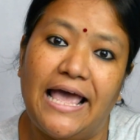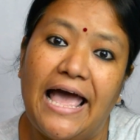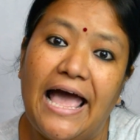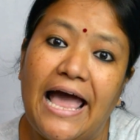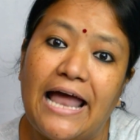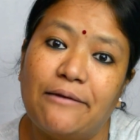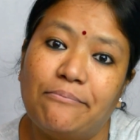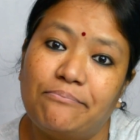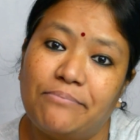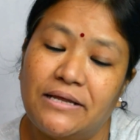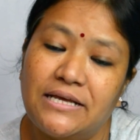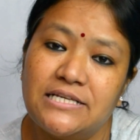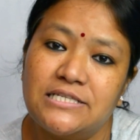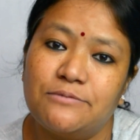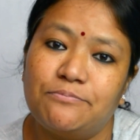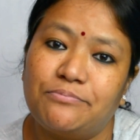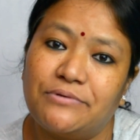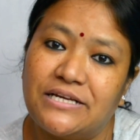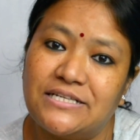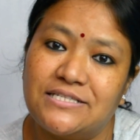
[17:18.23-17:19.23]
and please
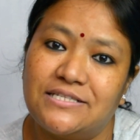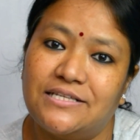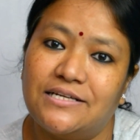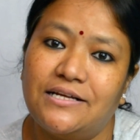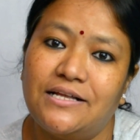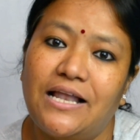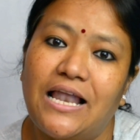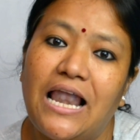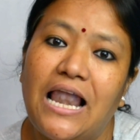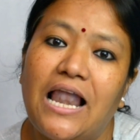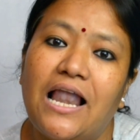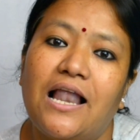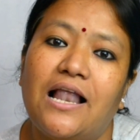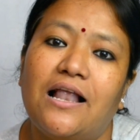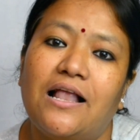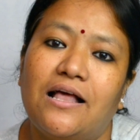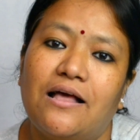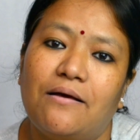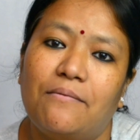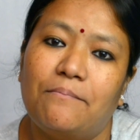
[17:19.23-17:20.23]
press the
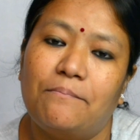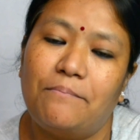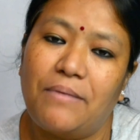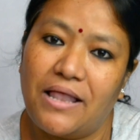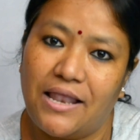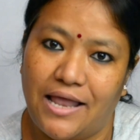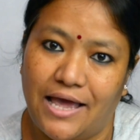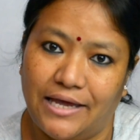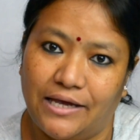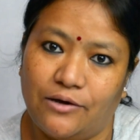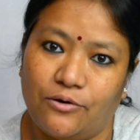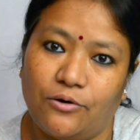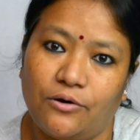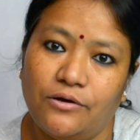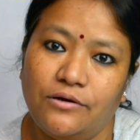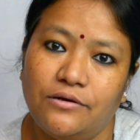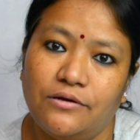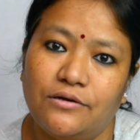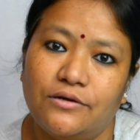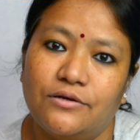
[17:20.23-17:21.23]
bell icon
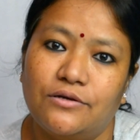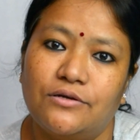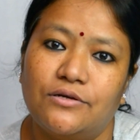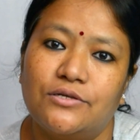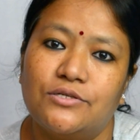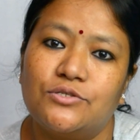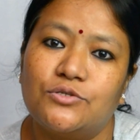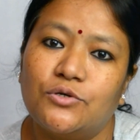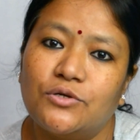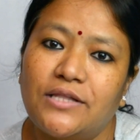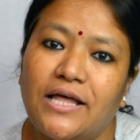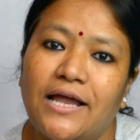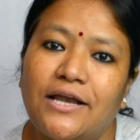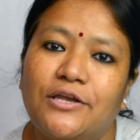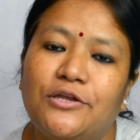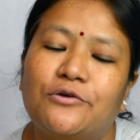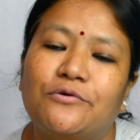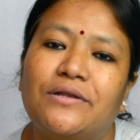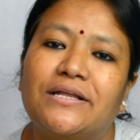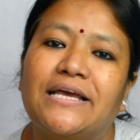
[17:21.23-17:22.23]
so that
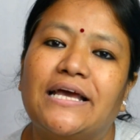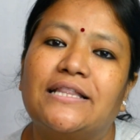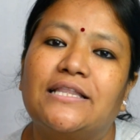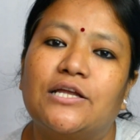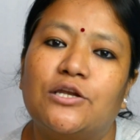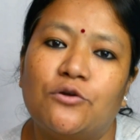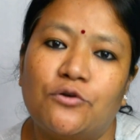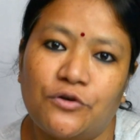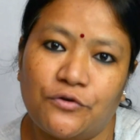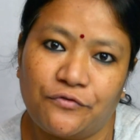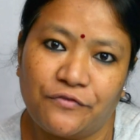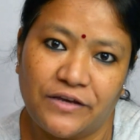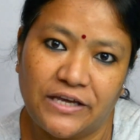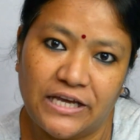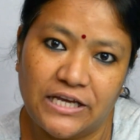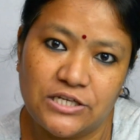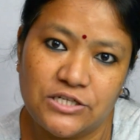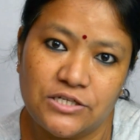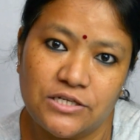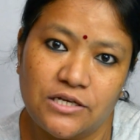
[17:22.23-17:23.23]
you will get the
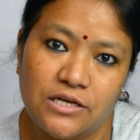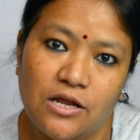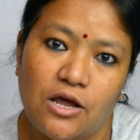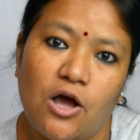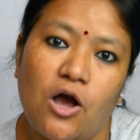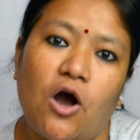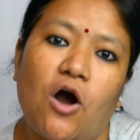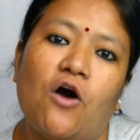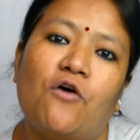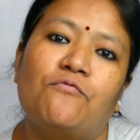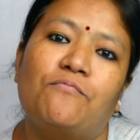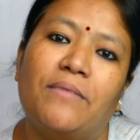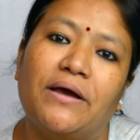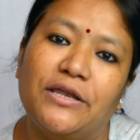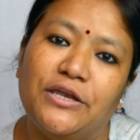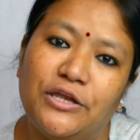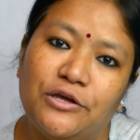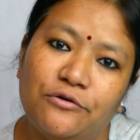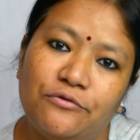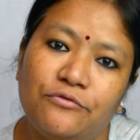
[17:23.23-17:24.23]
notification of my
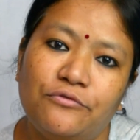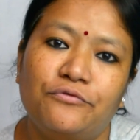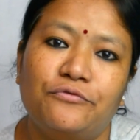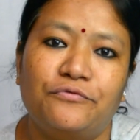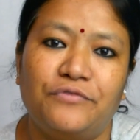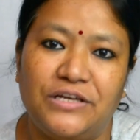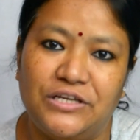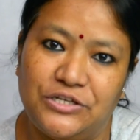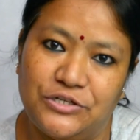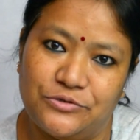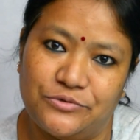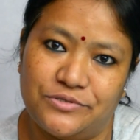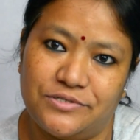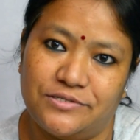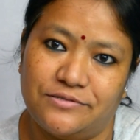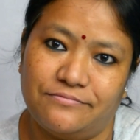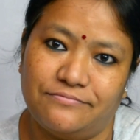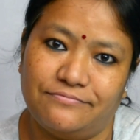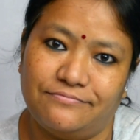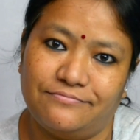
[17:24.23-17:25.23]
new videos.
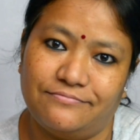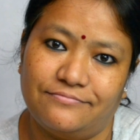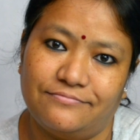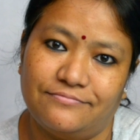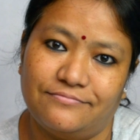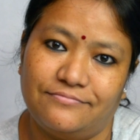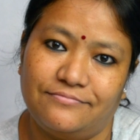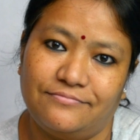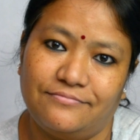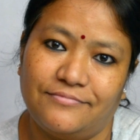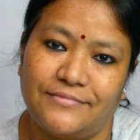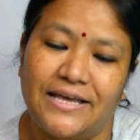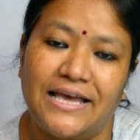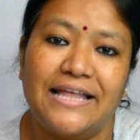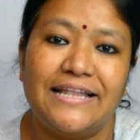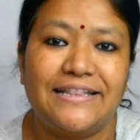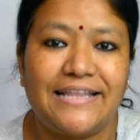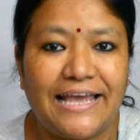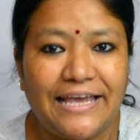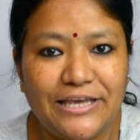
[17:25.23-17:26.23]

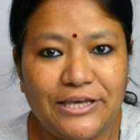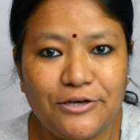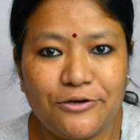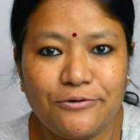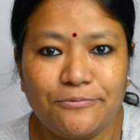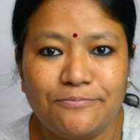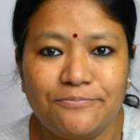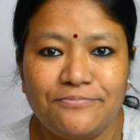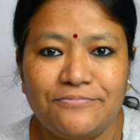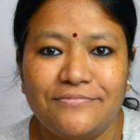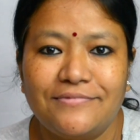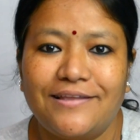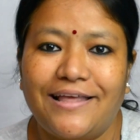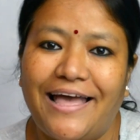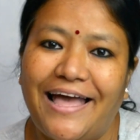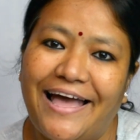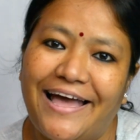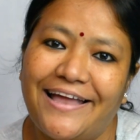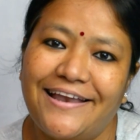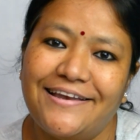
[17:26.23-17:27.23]
Thank you
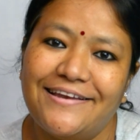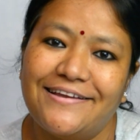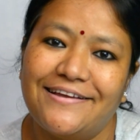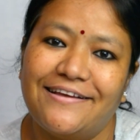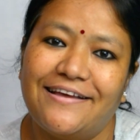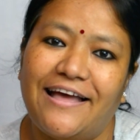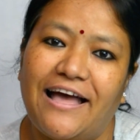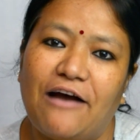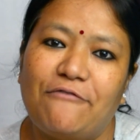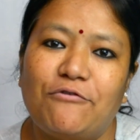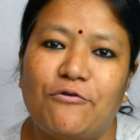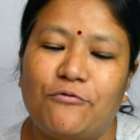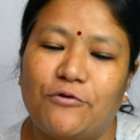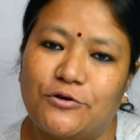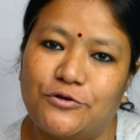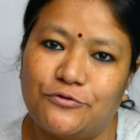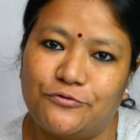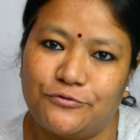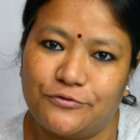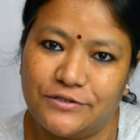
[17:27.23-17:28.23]
and have a
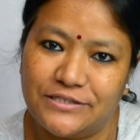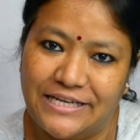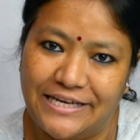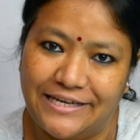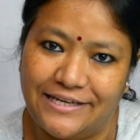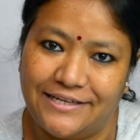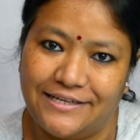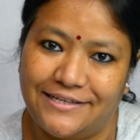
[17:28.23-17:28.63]
wonderful day.